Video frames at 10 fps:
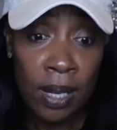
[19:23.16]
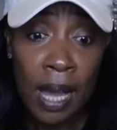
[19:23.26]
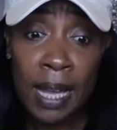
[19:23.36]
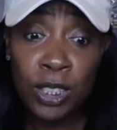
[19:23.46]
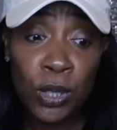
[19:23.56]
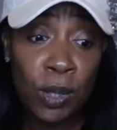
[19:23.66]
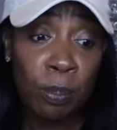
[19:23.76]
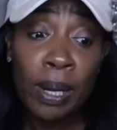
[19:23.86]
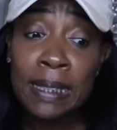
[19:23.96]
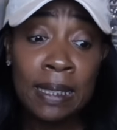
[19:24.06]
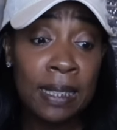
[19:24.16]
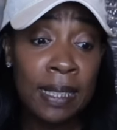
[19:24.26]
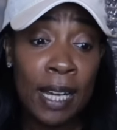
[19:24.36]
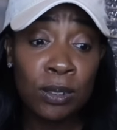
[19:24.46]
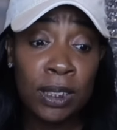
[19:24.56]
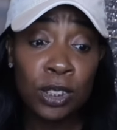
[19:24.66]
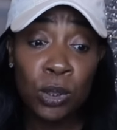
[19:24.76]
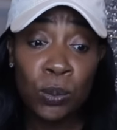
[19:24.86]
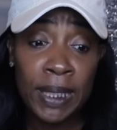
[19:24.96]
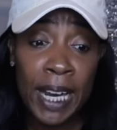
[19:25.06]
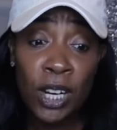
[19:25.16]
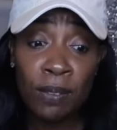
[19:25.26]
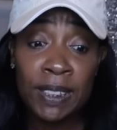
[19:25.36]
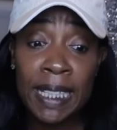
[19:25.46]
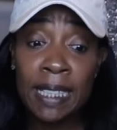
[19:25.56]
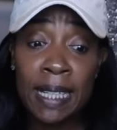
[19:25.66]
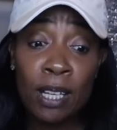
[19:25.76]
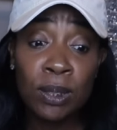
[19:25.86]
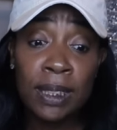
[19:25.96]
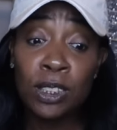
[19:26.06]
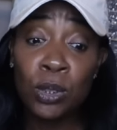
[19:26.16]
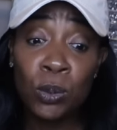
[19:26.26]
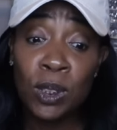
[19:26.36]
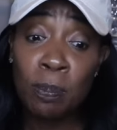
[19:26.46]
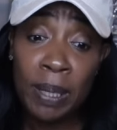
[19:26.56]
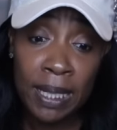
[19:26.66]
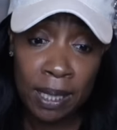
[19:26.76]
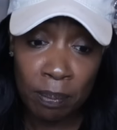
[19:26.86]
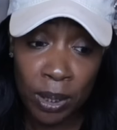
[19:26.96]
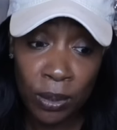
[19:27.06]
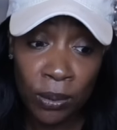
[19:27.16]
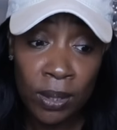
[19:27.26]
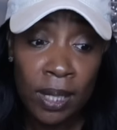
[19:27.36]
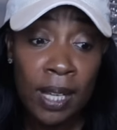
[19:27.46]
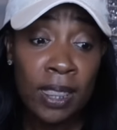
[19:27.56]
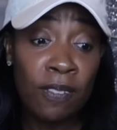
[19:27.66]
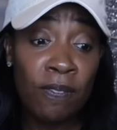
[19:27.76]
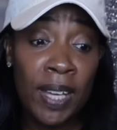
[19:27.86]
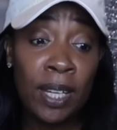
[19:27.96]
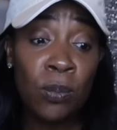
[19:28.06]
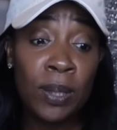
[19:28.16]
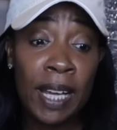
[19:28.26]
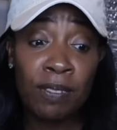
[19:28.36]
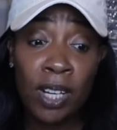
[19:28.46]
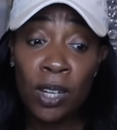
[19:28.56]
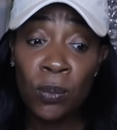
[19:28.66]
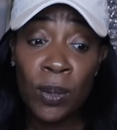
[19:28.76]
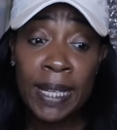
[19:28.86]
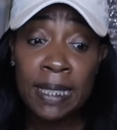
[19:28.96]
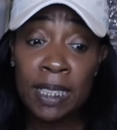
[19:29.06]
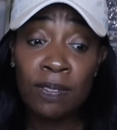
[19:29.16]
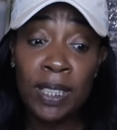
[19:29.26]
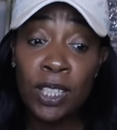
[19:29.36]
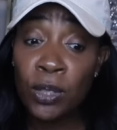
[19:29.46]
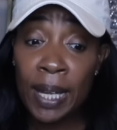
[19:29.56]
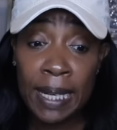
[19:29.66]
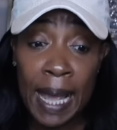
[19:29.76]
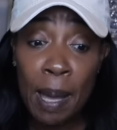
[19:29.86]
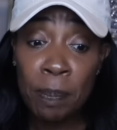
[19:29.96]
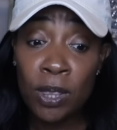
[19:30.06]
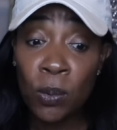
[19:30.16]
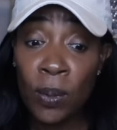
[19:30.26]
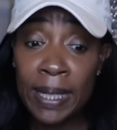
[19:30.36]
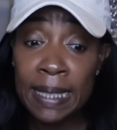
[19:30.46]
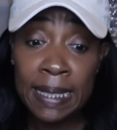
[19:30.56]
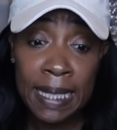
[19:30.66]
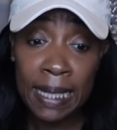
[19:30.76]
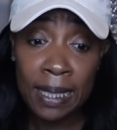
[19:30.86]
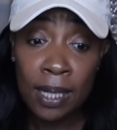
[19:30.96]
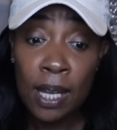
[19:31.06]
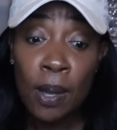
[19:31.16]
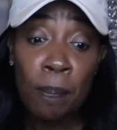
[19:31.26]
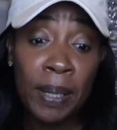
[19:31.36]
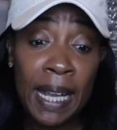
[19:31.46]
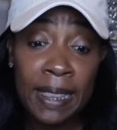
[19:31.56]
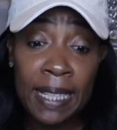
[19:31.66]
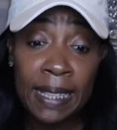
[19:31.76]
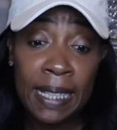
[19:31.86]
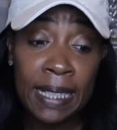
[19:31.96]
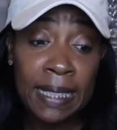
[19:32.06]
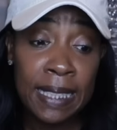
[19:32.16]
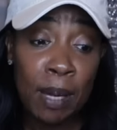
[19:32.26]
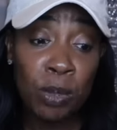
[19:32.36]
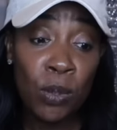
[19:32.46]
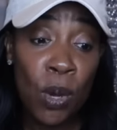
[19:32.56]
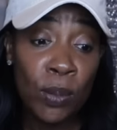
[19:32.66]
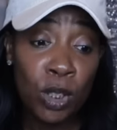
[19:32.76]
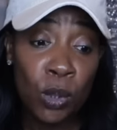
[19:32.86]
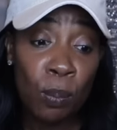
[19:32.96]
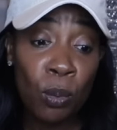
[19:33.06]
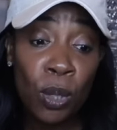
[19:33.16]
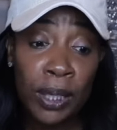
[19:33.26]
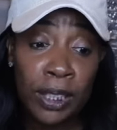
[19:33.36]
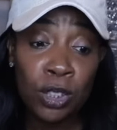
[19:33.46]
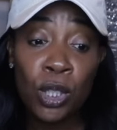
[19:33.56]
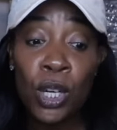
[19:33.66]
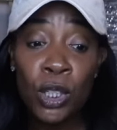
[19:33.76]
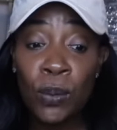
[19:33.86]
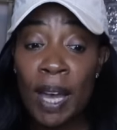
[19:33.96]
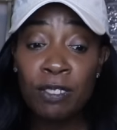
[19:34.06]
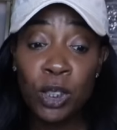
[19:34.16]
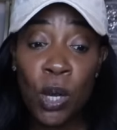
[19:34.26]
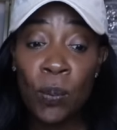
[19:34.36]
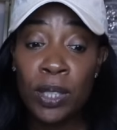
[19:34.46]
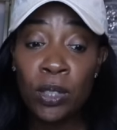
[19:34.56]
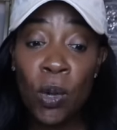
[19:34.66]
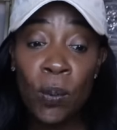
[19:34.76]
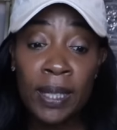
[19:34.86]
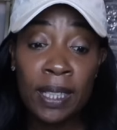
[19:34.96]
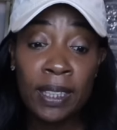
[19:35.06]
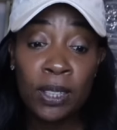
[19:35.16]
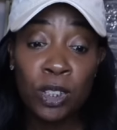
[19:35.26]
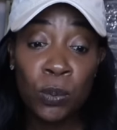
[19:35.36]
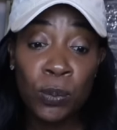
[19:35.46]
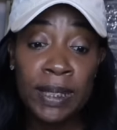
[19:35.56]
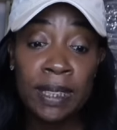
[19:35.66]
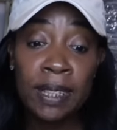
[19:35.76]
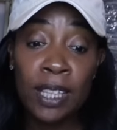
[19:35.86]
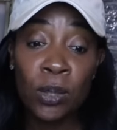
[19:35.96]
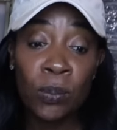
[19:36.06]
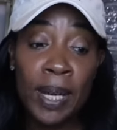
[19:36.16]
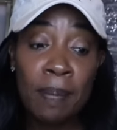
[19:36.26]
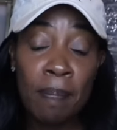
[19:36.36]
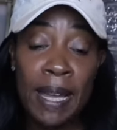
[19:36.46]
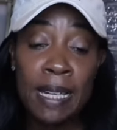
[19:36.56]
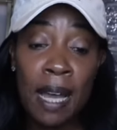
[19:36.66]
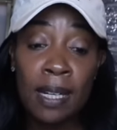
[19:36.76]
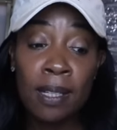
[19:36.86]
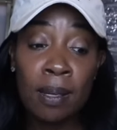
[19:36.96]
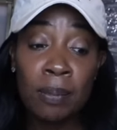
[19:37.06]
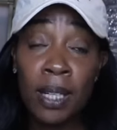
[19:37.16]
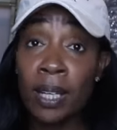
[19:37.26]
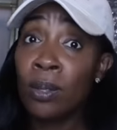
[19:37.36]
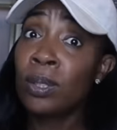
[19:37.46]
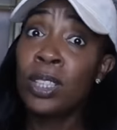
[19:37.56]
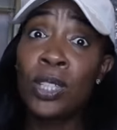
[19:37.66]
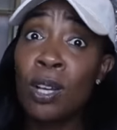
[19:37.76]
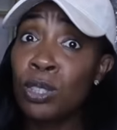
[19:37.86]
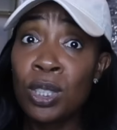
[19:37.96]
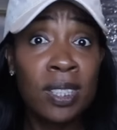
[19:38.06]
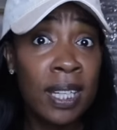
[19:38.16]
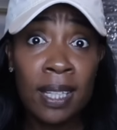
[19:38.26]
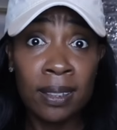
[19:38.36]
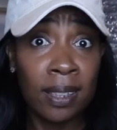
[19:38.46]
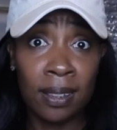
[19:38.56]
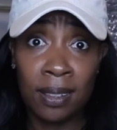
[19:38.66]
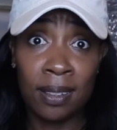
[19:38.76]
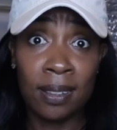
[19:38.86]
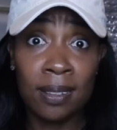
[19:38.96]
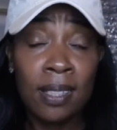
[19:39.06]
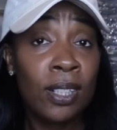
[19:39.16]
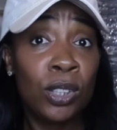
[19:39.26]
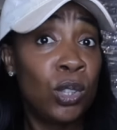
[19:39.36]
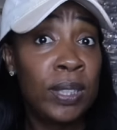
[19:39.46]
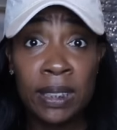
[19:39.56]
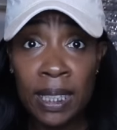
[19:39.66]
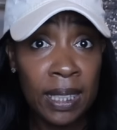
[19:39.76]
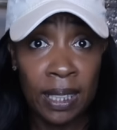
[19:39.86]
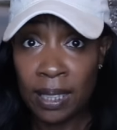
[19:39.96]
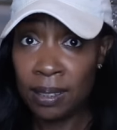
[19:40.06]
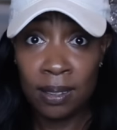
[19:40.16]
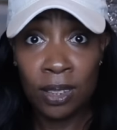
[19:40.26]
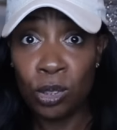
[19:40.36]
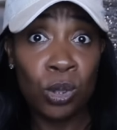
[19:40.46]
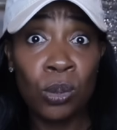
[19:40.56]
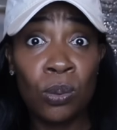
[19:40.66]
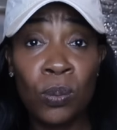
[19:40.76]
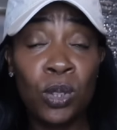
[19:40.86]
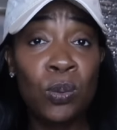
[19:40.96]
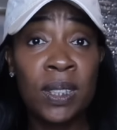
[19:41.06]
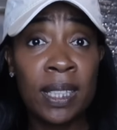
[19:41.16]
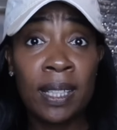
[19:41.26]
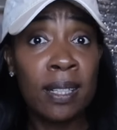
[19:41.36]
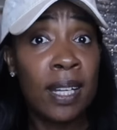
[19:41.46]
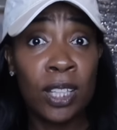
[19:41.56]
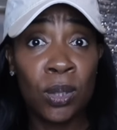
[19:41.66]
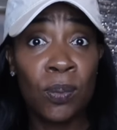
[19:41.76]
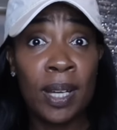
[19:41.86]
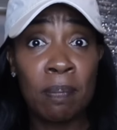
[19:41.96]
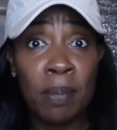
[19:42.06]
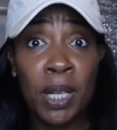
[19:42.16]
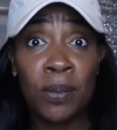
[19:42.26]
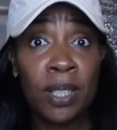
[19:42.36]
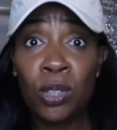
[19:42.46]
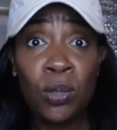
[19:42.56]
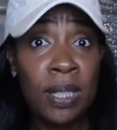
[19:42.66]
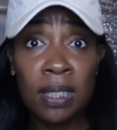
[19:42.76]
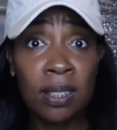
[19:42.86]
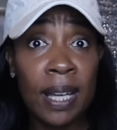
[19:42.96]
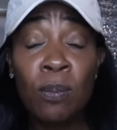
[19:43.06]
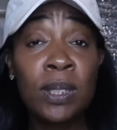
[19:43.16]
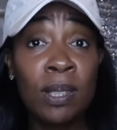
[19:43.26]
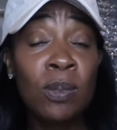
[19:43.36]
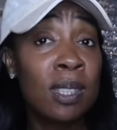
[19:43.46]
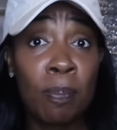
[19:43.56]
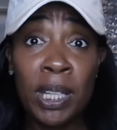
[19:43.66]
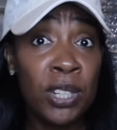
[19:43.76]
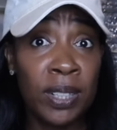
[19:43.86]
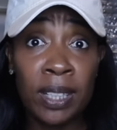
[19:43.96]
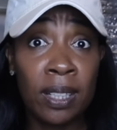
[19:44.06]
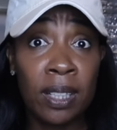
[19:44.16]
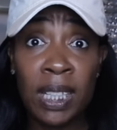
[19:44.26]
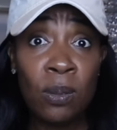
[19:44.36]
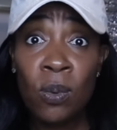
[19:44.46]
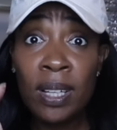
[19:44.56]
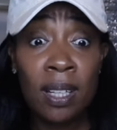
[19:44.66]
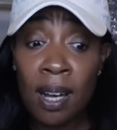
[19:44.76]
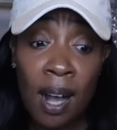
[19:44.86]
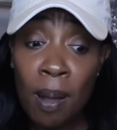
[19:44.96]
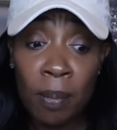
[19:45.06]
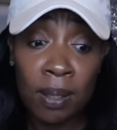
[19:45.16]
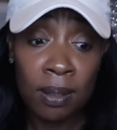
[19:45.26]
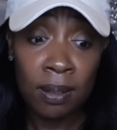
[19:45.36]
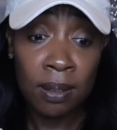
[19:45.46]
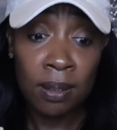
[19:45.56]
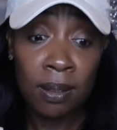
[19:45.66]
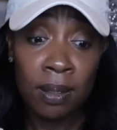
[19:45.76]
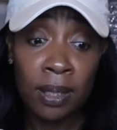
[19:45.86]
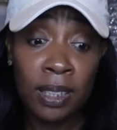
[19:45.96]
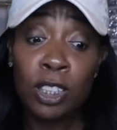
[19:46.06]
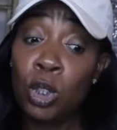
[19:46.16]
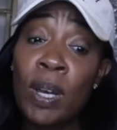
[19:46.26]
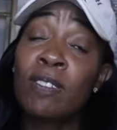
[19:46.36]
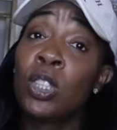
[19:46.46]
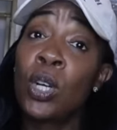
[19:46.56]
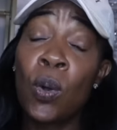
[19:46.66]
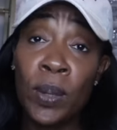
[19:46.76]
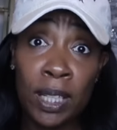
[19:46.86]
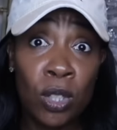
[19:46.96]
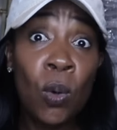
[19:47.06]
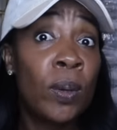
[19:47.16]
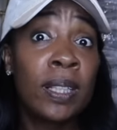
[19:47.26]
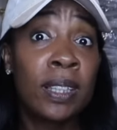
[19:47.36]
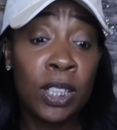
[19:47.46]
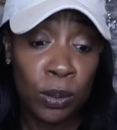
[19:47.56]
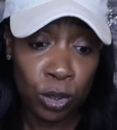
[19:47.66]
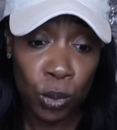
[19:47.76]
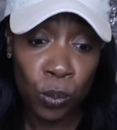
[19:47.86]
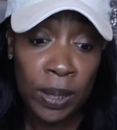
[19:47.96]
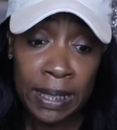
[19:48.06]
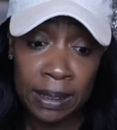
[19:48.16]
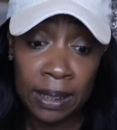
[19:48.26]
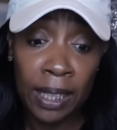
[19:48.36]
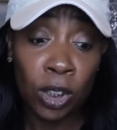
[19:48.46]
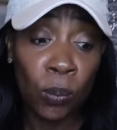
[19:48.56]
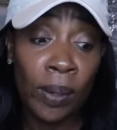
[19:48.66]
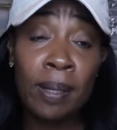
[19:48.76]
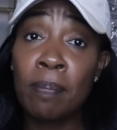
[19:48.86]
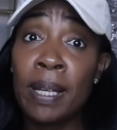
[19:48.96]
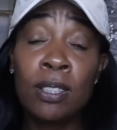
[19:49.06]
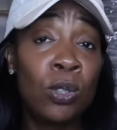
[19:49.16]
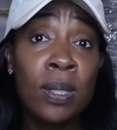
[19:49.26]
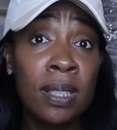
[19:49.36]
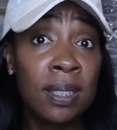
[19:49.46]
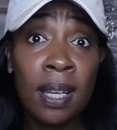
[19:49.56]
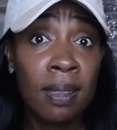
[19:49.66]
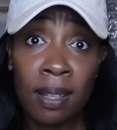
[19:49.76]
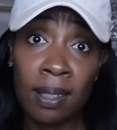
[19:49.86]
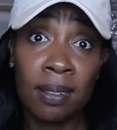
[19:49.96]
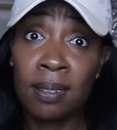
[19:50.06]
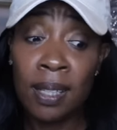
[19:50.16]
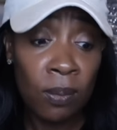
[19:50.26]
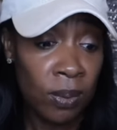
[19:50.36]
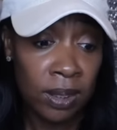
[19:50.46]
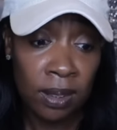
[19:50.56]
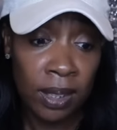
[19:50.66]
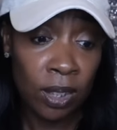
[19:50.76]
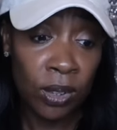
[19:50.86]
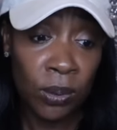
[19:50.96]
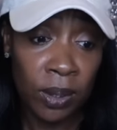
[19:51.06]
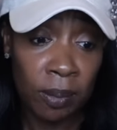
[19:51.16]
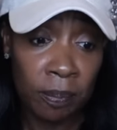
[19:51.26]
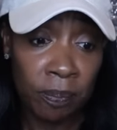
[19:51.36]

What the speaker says: until the president announced his new tariffs and announced his new spending bill. The Fed would have cut rates if neither had happened the way it did. But I think that anytime you go into a mortgage, you have to go in knowing that there is a risk that the rate may not come down. Then y'all should have said that then. You didn't say that, did you? When you were saying date the rate, marry. You didn't. It was a period. It wasn't a comma. That you have to go in knowing that there is a risk that the rate may. You didn't say that. That wasn't included.